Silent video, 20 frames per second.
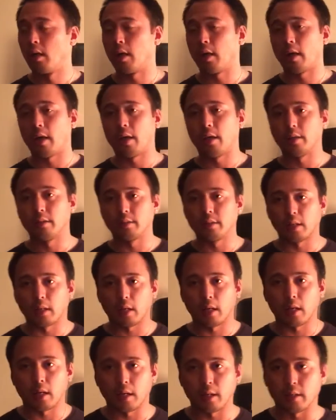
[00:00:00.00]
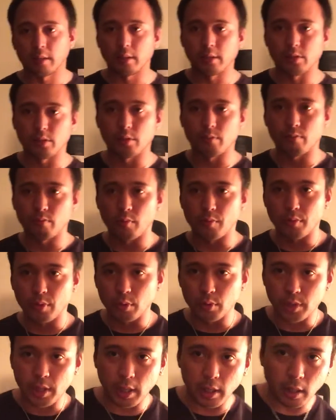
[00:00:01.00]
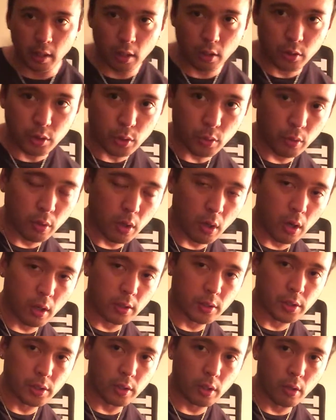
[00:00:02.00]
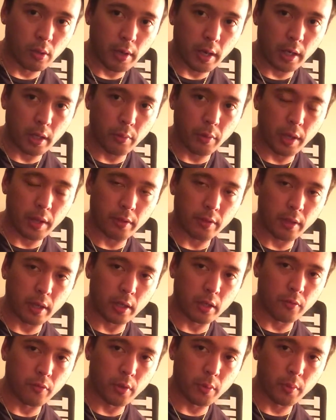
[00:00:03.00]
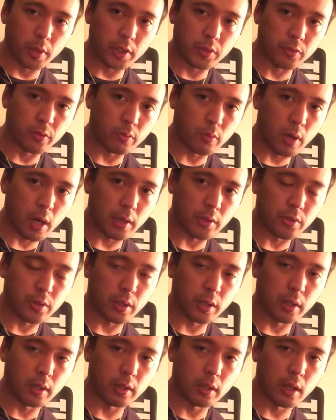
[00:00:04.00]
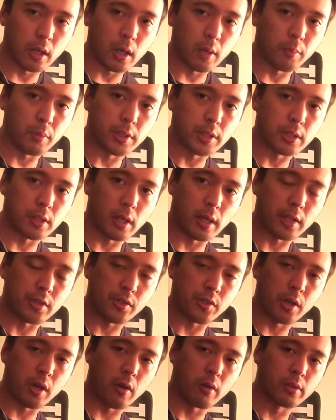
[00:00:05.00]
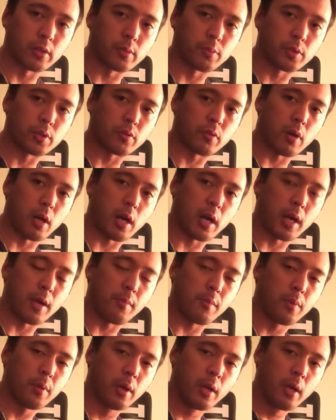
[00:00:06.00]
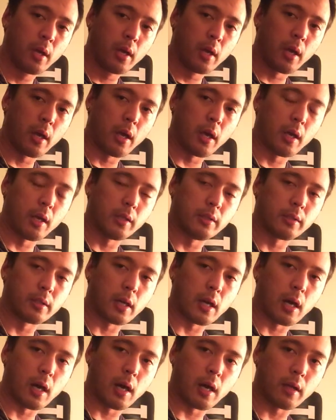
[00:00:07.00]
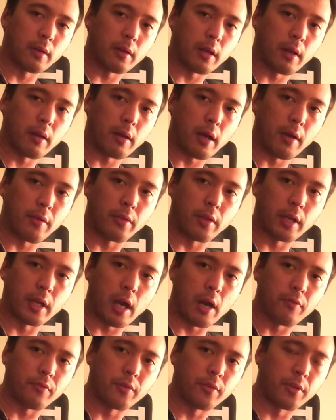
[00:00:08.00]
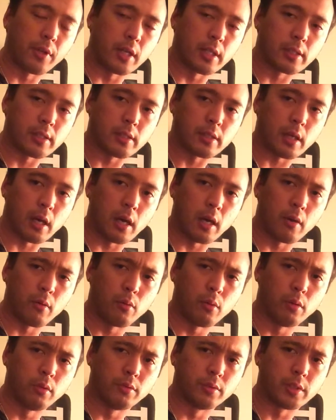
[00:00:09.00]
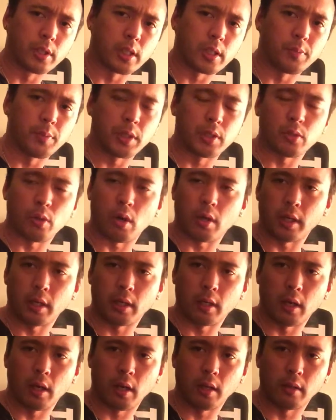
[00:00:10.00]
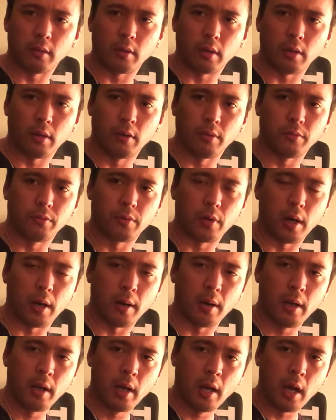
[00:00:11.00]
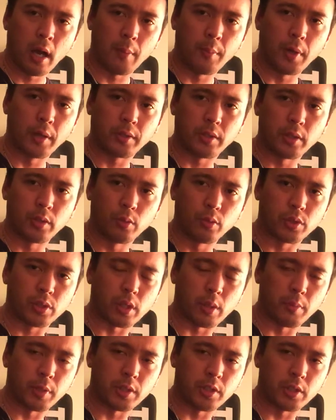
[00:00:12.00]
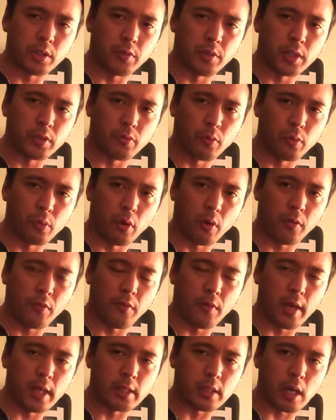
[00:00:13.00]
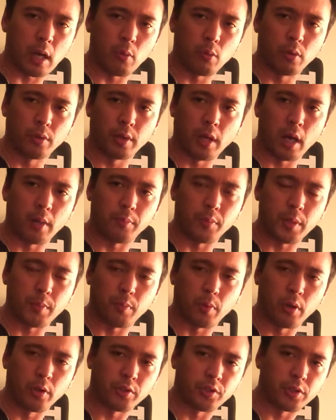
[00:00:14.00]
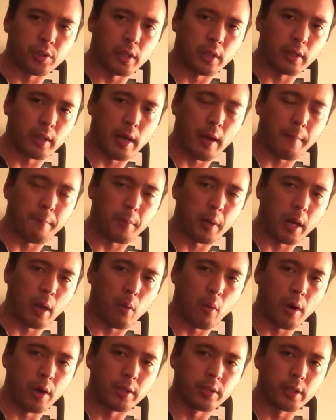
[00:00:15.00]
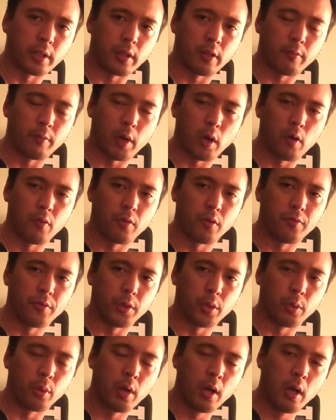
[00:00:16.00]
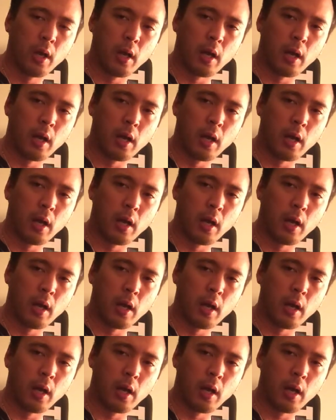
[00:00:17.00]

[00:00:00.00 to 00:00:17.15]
And this review is getting a little too long, so anyway, thank you very much for watching. Please like, share, and subscribe. And I think after this I will just be talking about the new Summit series for North Face. I will not be purchasing that, but I wanted to give my overview.